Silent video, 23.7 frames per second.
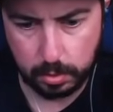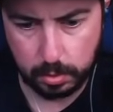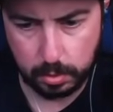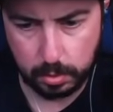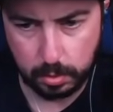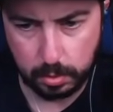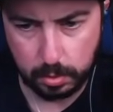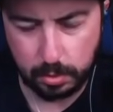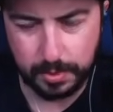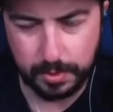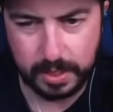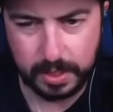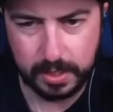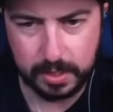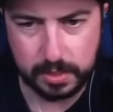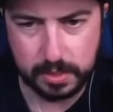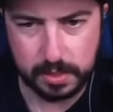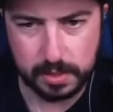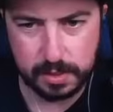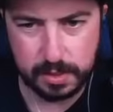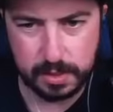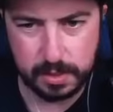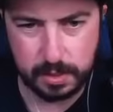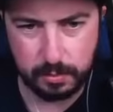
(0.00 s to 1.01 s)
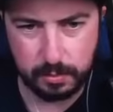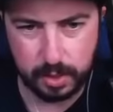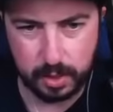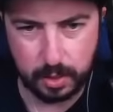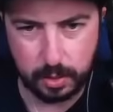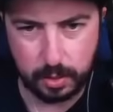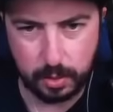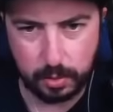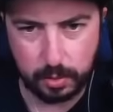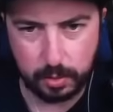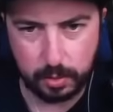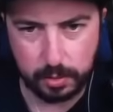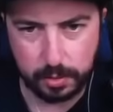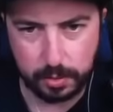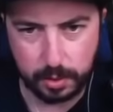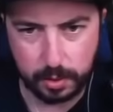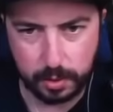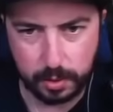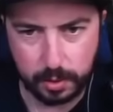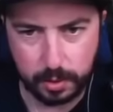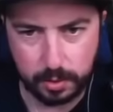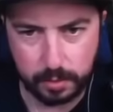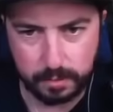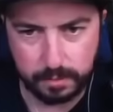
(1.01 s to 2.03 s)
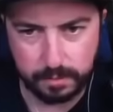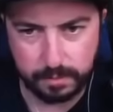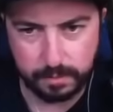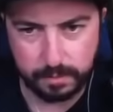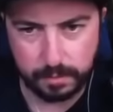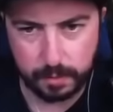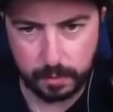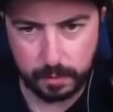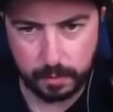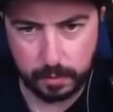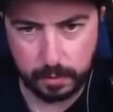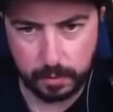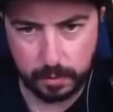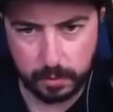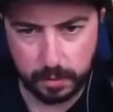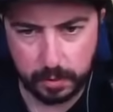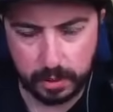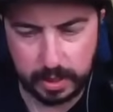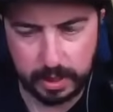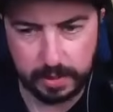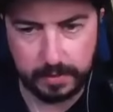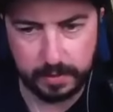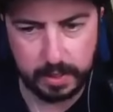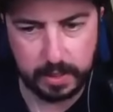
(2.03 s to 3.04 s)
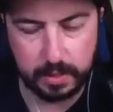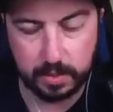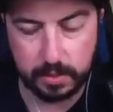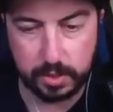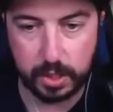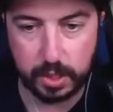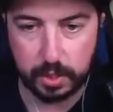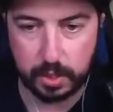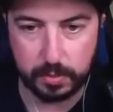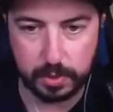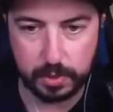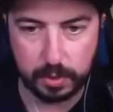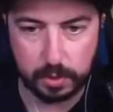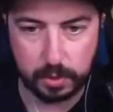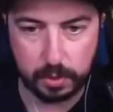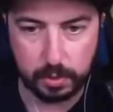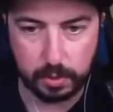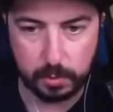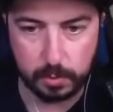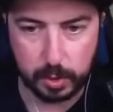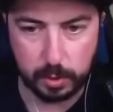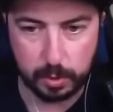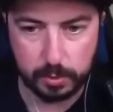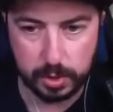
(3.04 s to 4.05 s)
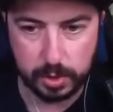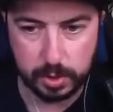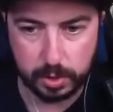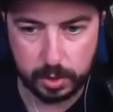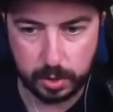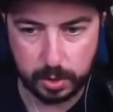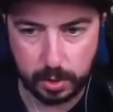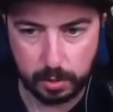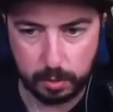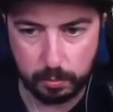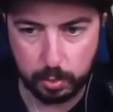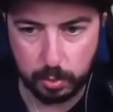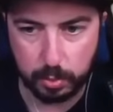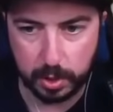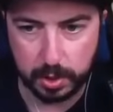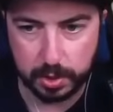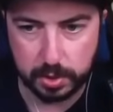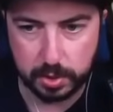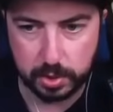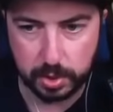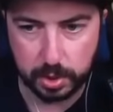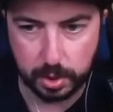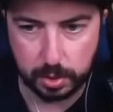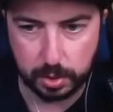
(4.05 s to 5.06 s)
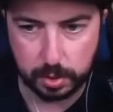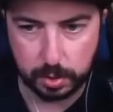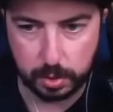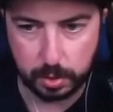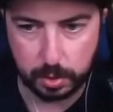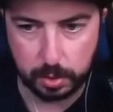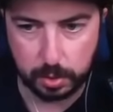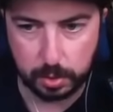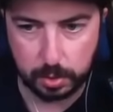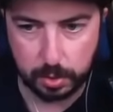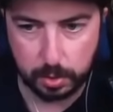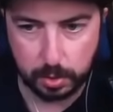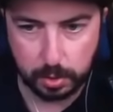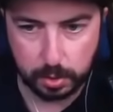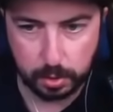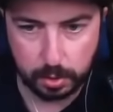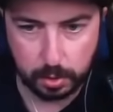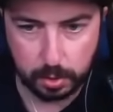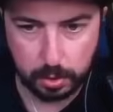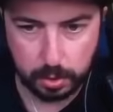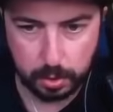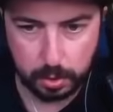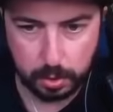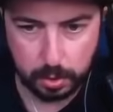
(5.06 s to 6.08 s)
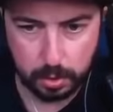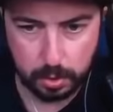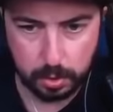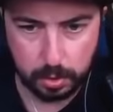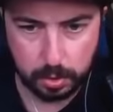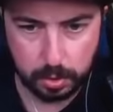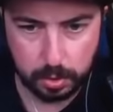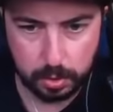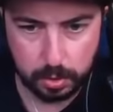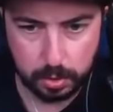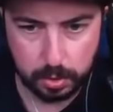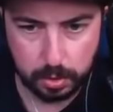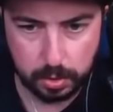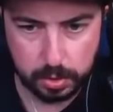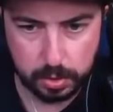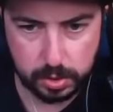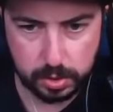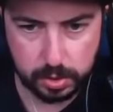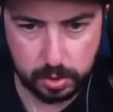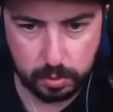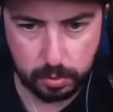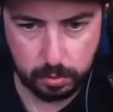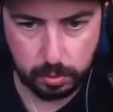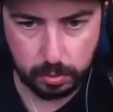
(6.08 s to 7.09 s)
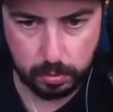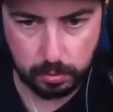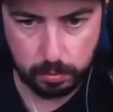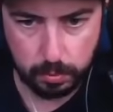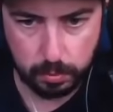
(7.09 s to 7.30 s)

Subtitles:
Hallway doesn't seem cold enough. I didn't check it with a thermo. I'm just kind of breath checking it. Is this your room?